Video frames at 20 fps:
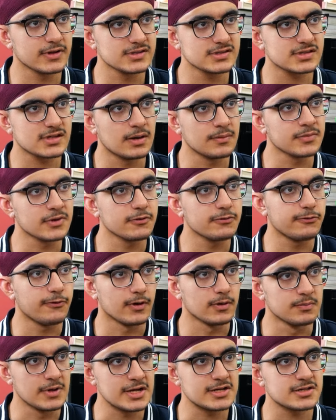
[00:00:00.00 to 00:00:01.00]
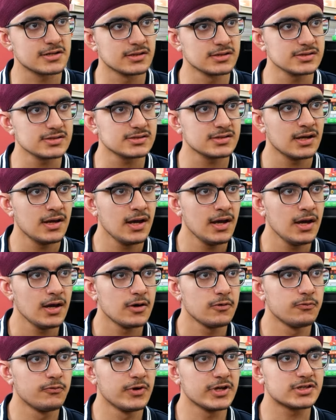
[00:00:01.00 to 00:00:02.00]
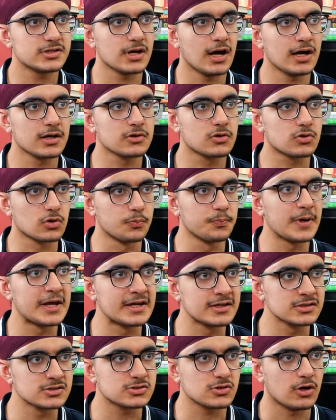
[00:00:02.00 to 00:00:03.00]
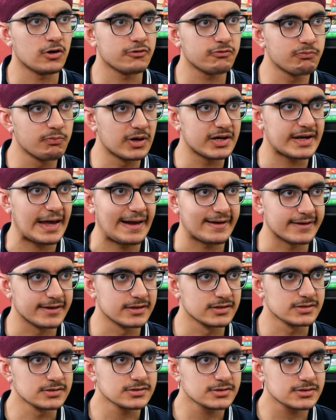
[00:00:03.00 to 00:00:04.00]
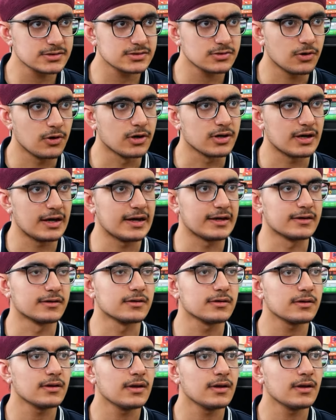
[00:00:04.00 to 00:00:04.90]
this come the formations, which are groupings of battalions or higher.